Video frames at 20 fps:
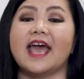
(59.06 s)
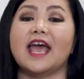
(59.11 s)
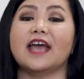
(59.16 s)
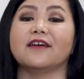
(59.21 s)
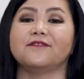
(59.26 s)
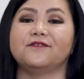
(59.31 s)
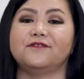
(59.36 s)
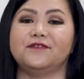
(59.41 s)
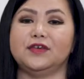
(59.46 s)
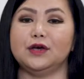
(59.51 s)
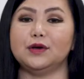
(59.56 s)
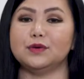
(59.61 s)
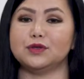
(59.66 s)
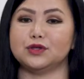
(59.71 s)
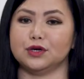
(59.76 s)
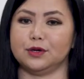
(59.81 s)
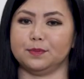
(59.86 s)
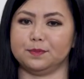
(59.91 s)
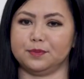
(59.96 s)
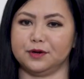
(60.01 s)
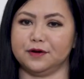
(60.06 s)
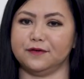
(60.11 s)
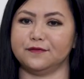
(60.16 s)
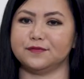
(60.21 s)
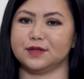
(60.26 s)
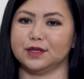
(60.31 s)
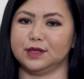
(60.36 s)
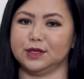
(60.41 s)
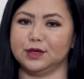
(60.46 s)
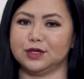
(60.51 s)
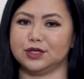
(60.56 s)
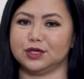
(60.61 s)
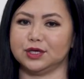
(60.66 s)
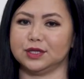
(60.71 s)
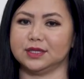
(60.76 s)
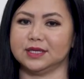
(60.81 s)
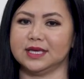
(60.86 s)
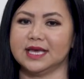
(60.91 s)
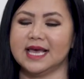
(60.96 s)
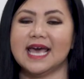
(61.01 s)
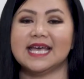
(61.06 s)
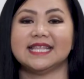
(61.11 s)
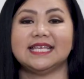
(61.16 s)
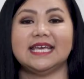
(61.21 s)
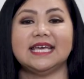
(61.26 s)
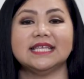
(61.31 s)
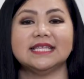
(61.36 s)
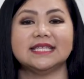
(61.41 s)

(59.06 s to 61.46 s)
A future-proof solution the